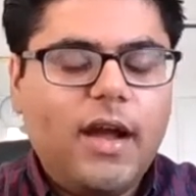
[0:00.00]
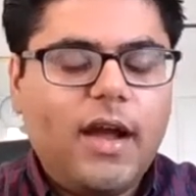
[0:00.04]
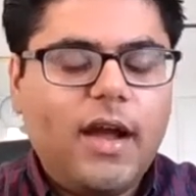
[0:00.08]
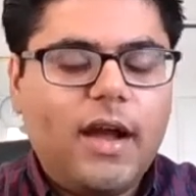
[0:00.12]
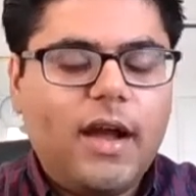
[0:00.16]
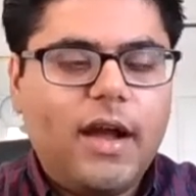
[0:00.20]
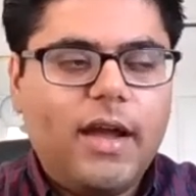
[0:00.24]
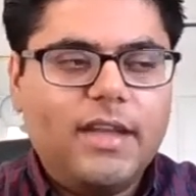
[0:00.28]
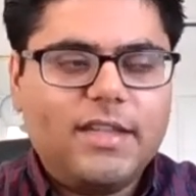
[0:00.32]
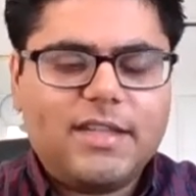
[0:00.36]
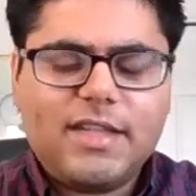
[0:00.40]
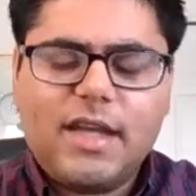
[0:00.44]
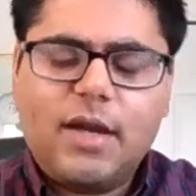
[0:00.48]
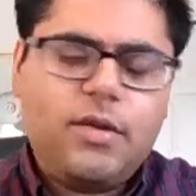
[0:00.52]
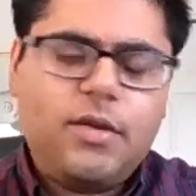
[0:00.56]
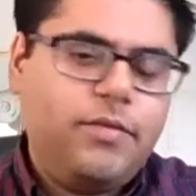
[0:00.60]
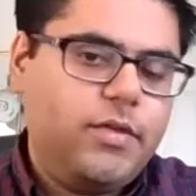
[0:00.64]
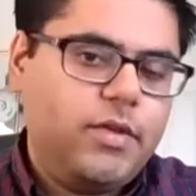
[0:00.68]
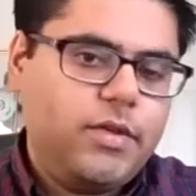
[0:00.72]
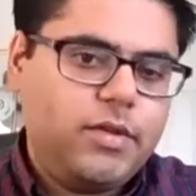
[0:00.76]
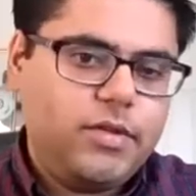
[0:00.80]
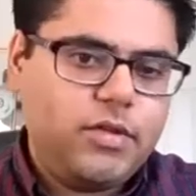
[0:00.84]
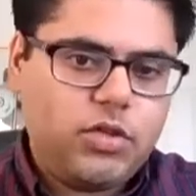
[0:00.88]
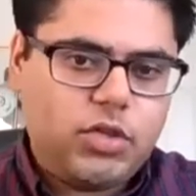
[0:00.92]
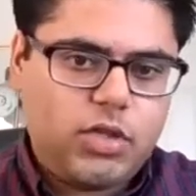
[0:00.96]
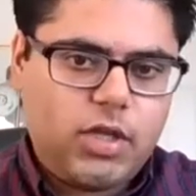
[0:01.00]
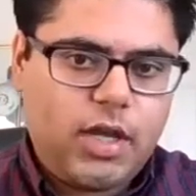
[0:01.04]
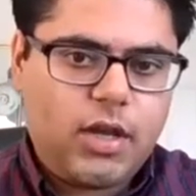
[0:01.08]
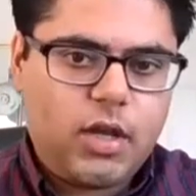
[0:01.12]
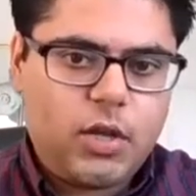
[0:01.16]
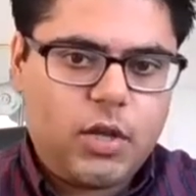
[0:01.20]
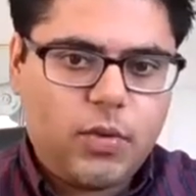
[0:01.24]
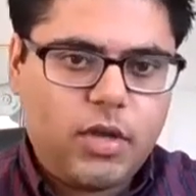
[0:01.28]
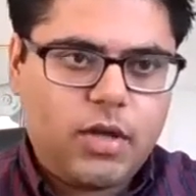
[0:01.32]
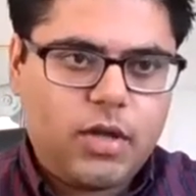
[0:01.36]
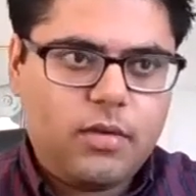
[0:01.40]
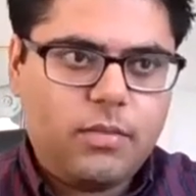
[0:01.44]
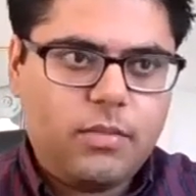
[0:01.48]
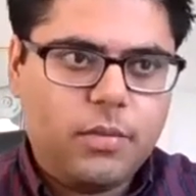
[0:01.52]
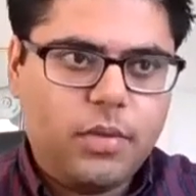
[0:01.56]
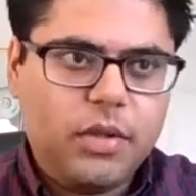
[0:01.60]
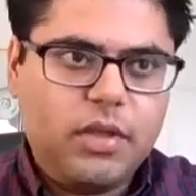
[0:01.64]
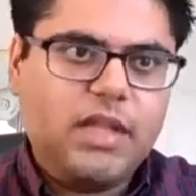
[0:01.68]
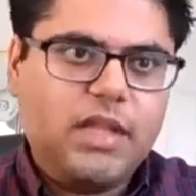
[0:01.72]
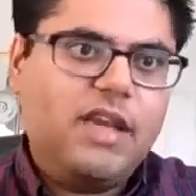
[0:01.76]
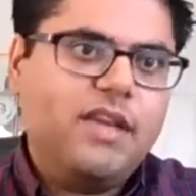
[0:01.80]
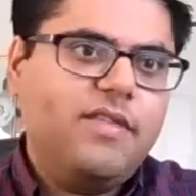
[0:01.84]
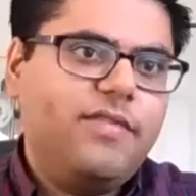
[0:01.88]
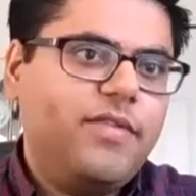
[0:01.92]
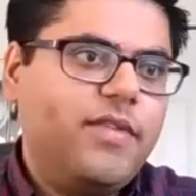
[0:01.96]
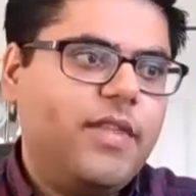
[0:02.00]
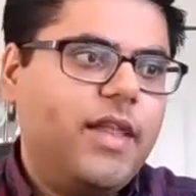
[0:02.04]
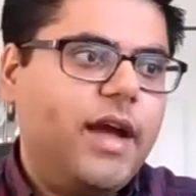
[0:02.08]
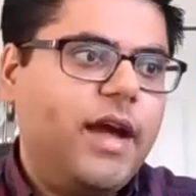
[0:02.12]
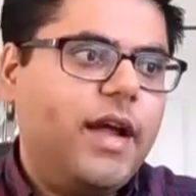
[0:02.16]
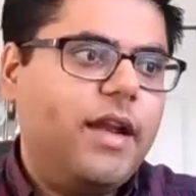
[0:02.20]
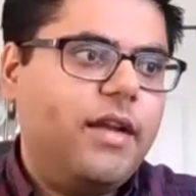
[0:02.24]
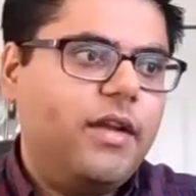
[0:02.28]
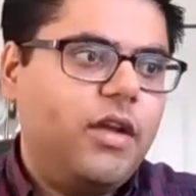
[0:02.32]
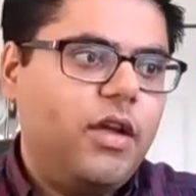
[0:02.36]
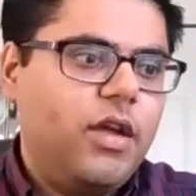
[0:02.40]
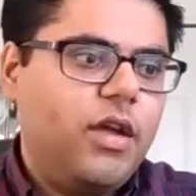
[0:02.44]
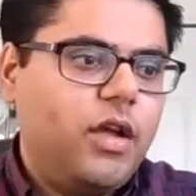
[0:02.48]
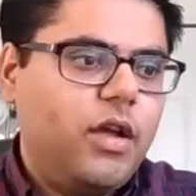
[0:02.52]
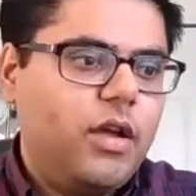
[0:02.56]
it's out of a genuine belief that